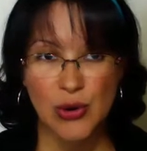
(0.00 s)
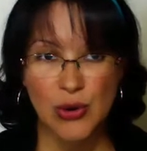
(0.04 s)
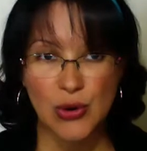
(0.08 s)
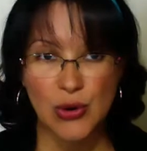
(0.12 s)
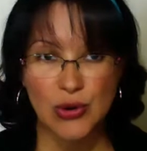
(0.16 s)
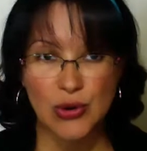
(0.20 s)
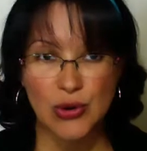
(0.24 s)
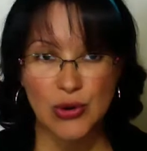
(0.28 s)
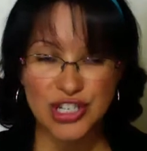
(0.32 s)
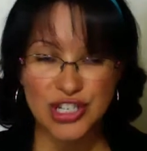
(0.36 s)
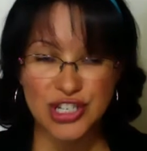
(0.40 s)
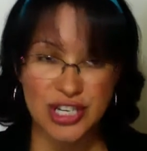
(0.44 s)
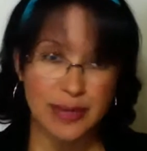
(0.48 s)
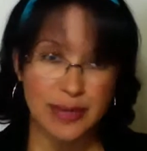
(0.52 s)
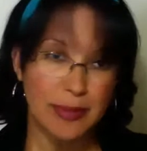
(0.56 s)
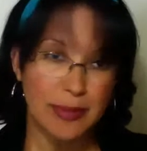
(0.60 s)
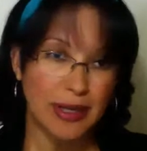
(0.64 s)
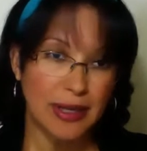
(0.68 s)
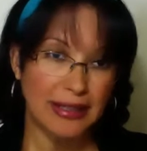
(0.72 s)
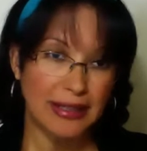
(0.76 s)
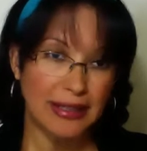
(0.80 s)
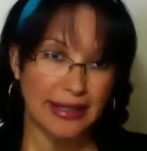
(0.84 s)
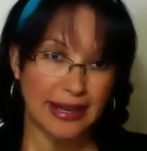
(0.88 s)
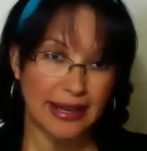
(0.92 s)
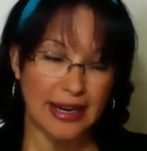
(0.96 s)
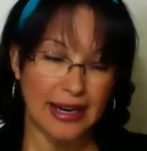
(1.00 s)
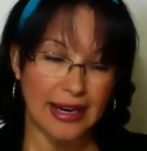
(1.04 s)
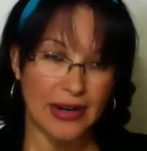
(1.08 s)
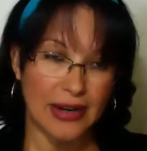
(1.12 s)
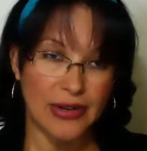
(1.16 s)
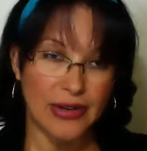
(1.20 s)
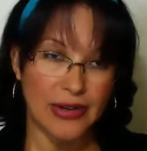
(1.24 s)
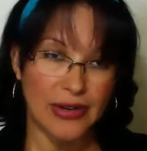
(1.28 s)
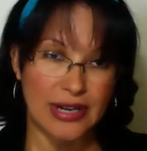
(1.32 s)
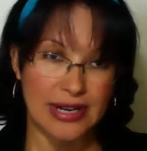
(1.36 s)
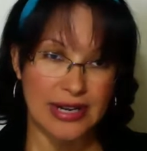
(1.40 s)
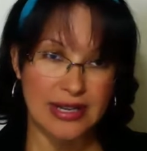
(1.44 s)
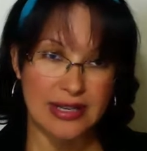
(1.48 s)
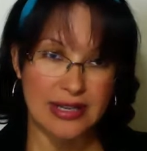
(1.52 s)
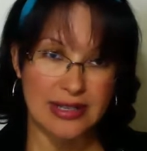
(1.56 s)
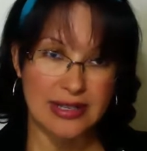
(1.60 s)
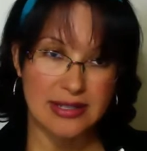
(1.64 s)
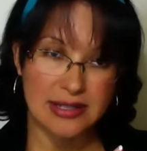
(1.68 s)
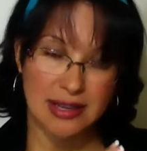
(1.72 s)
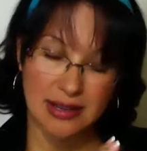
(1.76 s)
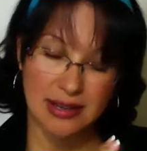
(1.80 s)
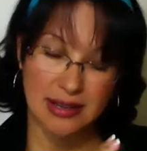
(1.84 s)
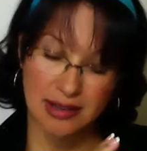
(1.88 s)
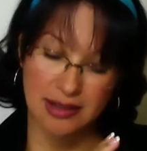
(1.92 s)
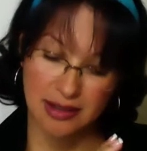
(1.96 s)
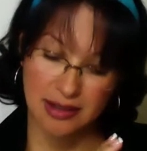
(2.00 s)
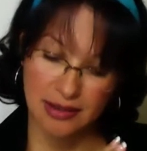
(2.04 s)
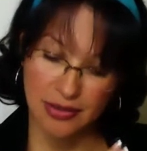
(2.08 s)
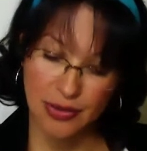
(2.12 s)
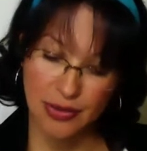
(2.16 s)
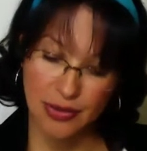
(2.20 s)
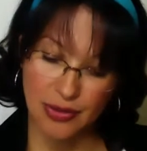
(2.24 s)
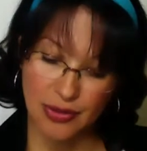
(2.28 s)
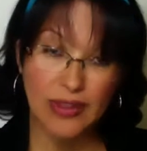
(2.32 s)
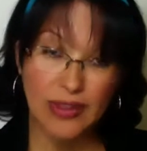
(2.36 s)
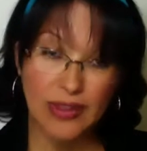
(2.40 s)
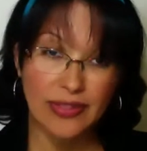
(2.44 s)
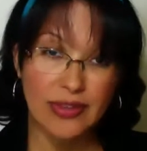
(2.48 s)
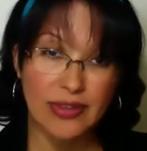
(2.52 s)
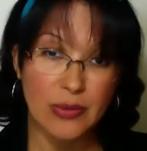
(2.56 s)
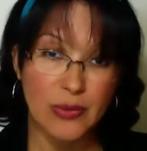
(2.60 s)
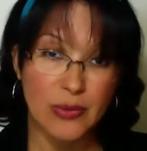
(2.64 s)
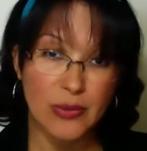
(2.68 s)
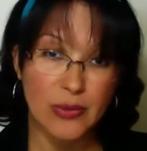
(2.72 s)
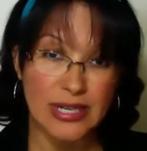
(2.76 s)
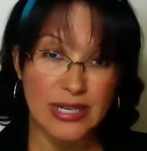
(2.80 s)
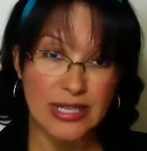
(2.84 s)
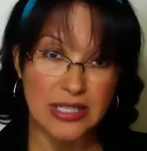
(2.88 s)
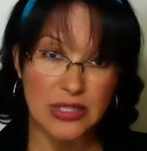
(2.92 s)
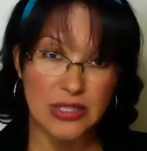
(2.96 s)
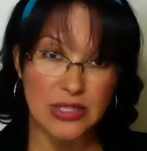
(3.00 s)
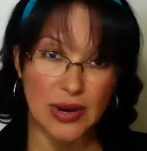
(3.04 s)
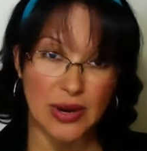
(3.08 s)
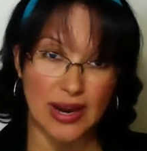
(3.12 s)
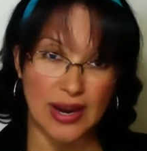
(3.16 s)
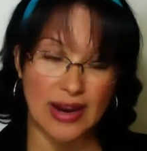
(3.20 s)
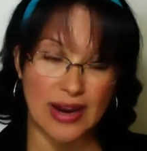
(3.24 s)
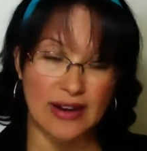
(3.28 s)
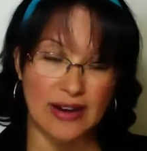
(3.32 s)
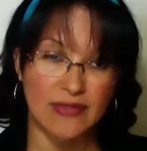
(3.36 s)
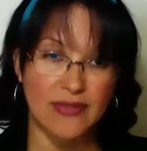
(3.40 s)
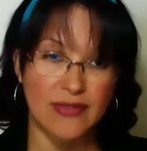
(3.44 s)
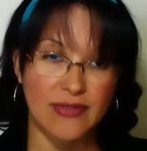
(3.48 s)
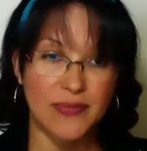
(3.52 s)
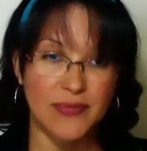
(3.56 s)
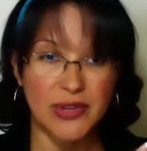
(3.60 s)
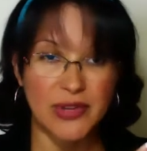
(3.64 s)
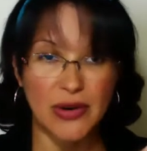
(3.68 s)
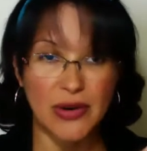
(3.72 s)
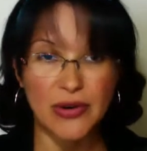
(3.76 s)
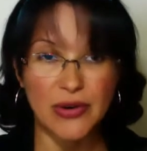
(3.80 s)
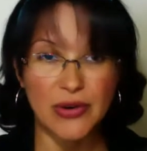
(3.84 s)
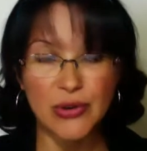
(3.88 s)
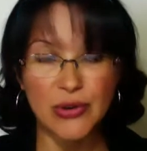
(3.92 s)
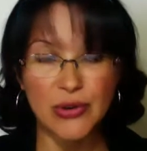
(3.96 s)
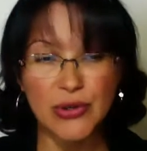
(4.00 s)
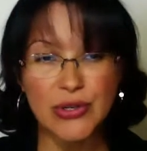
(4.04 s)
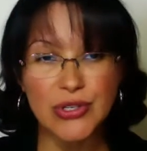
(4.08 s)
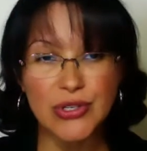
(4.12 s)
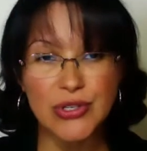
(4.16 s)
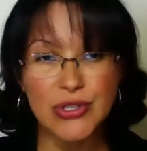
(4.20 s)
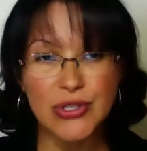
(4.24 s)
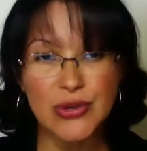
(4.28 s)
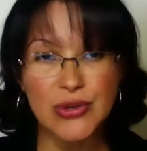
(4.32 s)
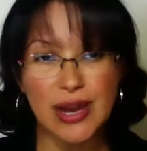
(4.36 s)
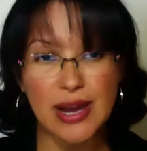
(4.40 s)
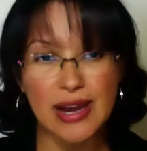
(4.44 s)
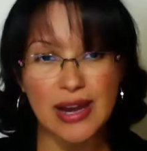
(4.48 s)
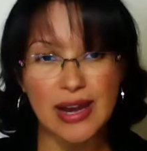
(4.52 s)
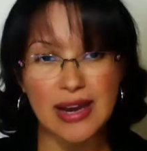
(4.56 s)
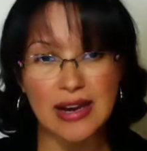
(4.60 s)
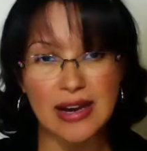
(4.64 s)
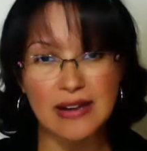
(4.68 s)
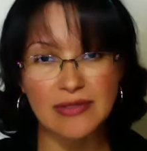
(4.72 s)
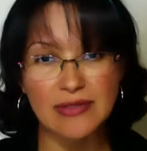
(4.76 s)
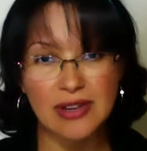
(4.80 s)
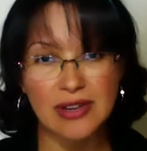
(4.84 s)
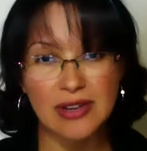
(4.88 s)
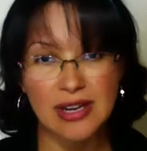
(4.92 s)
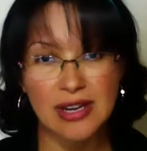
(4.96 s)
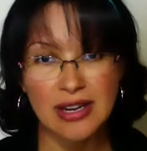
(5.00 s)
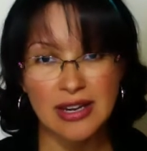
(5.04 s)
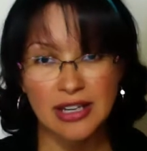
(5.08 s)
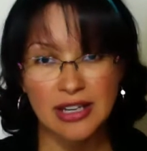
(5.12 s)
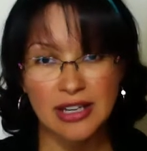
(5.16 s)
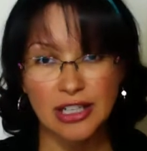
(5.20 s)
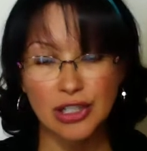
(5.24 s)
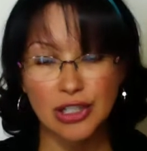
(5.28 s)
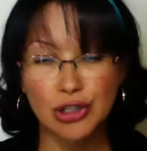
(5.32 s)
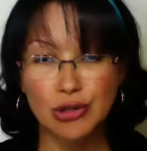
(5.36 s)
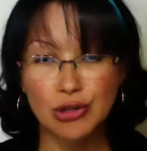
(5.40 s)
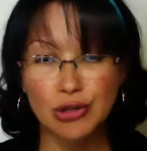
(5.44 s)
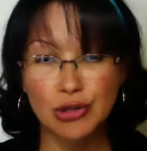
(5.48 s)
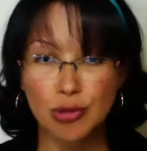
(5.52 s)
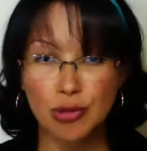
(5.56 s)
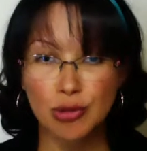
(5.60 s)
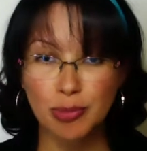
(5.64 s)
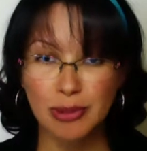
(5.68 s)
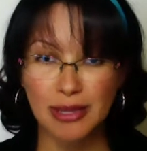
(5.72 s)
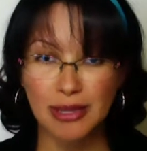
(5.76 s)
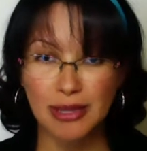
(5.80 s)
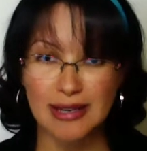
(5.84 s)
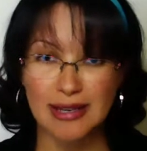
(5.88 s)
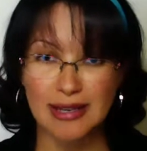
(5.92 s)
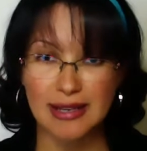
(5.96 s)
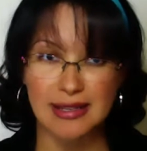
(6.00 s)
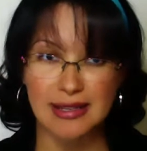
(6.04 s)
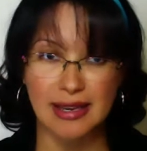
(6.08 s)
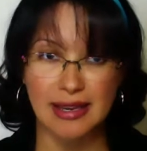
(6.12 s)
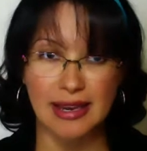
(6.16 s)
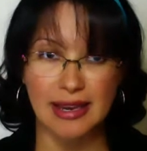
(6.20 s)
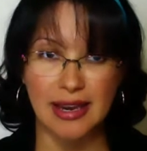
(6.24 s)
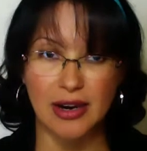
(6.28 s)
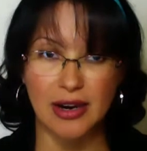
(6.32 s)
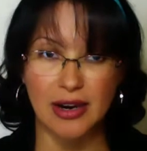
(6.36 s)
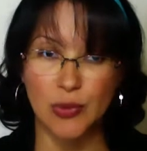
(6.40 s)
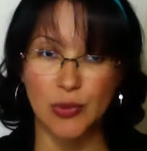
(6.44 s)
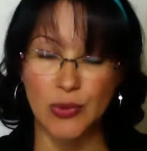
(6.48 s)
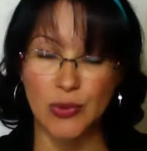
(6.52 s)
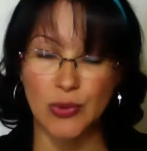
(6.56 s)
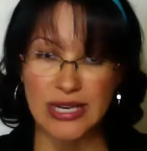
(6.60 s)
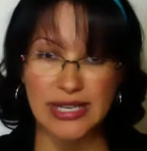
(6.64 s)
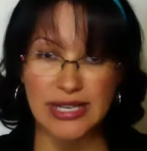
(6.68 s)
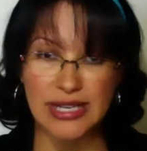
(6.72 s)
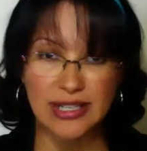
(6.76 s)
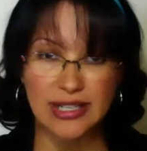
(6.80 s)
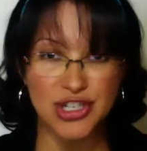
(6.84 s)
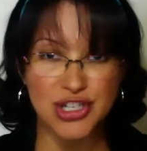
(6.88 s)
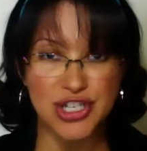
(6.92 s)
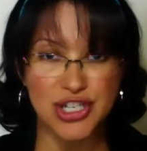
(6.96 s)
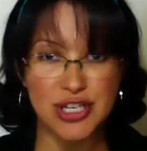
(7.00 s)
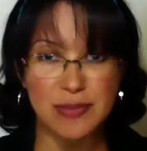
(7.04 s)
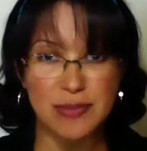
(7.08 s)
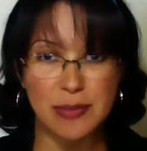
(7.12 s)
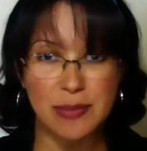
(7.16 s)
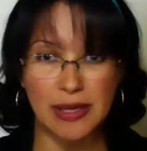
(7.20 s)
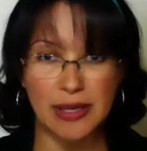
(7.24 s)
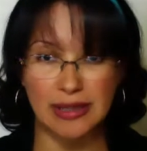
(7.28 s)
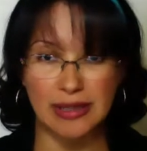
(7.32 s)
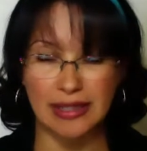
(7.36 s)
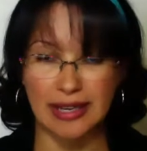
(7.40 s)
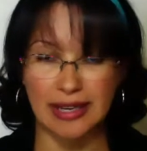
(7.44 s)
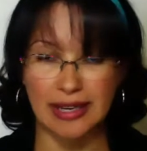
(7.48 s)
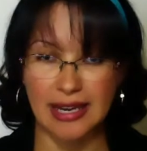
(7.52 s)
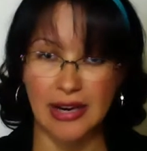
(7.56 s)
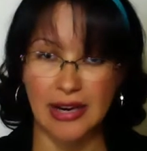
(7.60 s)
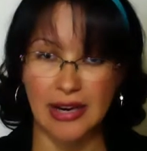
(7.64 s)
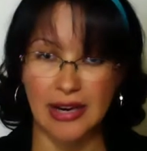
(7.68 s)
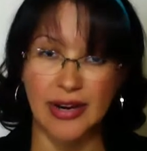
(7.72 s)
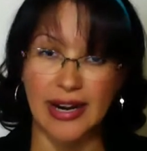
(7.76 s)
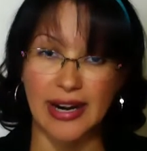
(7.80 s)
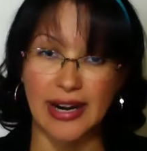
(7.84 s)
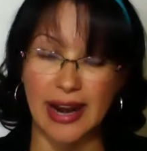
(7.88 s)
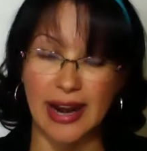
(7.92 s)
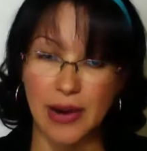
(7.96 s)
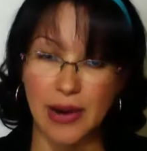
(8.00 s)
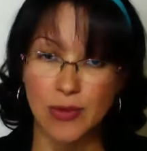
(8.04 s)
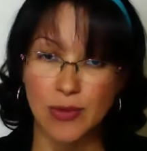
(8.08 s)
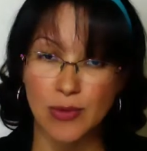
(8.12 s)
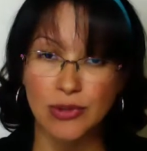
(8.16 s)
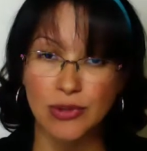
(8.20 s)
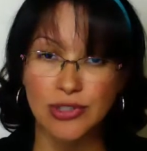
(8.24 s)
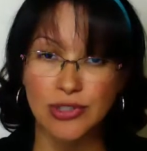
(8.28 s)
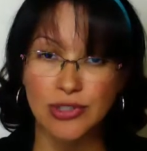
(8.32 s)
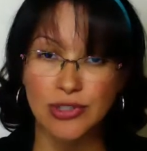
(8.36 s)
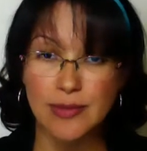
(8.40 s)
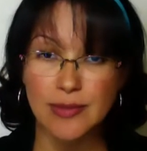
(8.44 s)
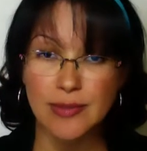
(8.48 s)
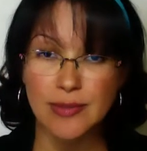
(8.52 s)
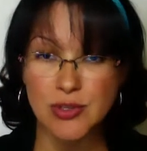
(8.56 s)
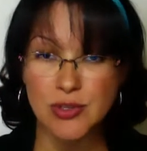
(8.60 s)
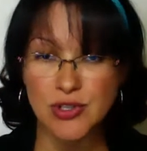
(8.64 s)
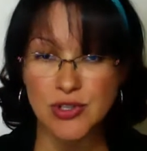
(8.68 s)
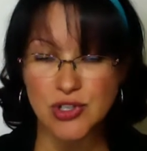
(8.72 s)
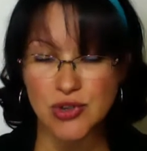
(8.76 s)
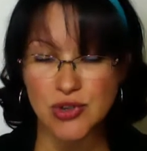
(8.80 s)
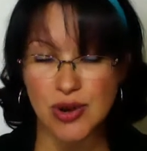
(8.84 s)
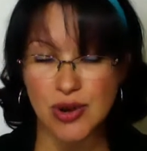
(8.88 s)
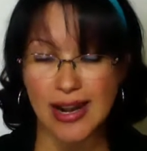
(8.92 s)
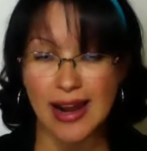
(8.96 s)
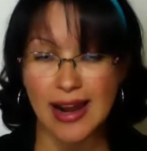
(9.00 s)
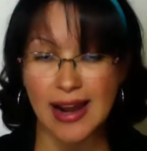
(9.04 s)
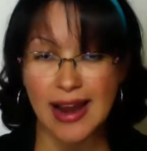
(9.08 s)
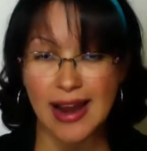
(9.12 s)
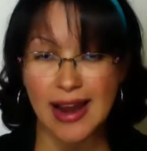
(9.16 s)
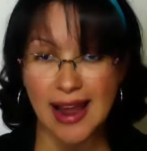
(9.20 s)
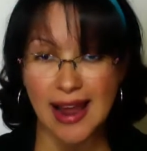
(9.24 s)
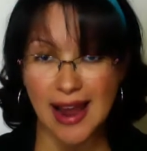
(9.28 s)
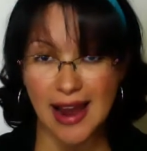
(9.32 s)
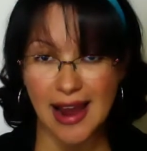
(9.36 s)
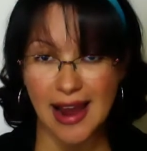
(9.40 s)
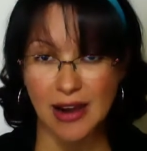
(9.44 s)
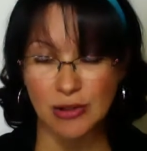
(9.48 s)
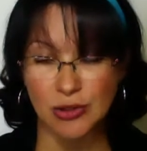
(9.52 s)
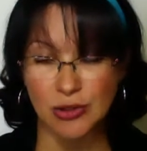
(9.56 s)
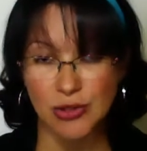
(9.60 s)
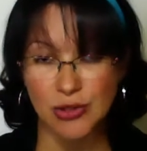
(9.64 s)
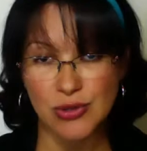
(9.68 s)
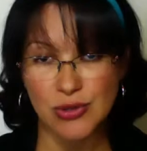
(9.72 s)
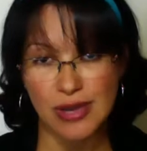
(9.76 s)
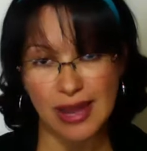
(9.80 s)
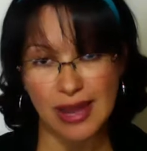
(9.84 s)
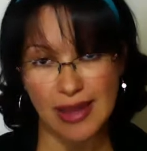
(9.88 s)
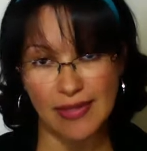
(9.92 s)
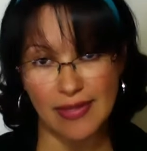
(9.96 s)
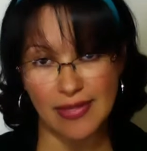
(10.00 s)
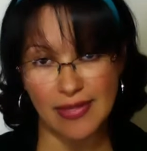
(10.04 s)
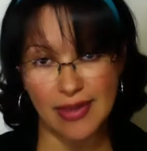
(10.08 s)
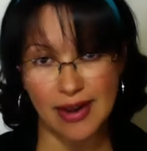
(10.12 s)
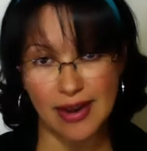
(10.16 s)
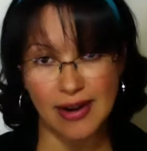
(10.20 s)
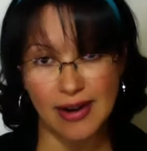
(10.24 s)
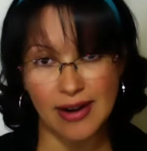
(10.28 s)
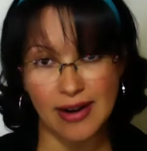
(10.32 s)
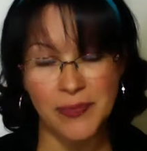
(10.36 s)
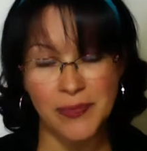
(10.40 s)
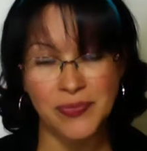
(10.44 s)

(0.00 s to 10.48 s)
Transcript: Gmail account is the one thing we need to have. Now, in order to have a Google Plus account, we need a Gmail account, and I will demonstrate how to get that.